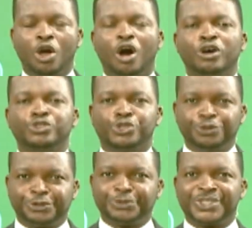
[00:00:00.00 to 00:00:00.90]
On June
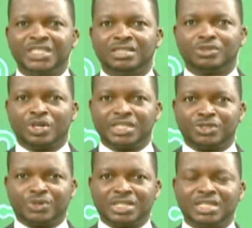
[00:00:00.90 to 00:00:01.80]
15,
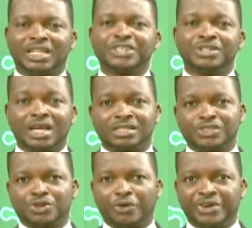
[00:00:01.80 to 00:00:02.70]
2020, the National
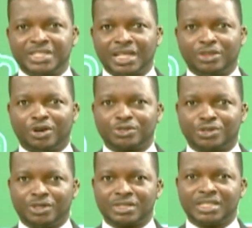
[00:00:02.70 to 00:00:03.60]
Association of Resident
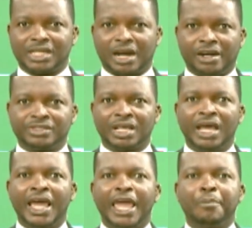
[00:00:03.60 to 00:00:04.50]
Doctors, NARD,
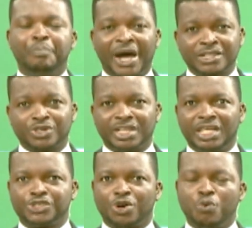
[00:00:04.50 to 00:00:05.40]
embarked on a
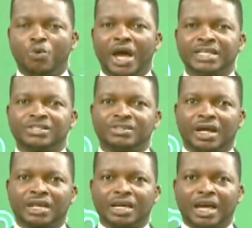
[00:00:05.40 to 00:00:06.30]
nationwide
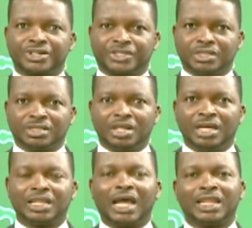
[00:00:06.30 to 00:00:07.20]
strike action
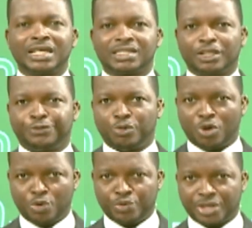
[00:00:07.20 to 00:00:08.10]
that lasted for
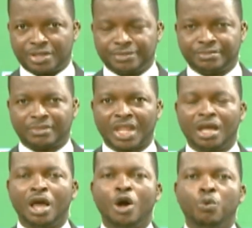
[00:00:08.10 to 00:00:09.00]
1 week.
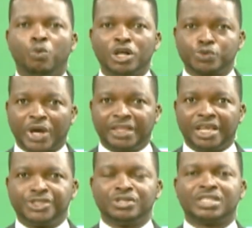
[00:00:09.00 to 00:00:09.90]
What were the
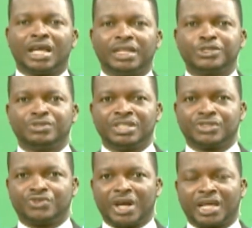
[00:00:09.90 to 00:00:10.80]
issues that led to the
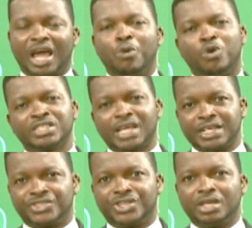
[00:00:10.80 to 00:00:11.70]
strike, and what has
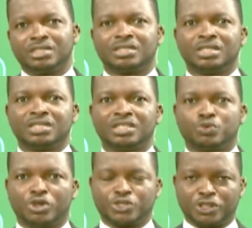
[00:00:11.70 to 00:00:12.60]
changed since it
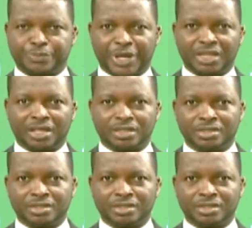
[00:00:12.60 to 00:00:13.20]
was suspended?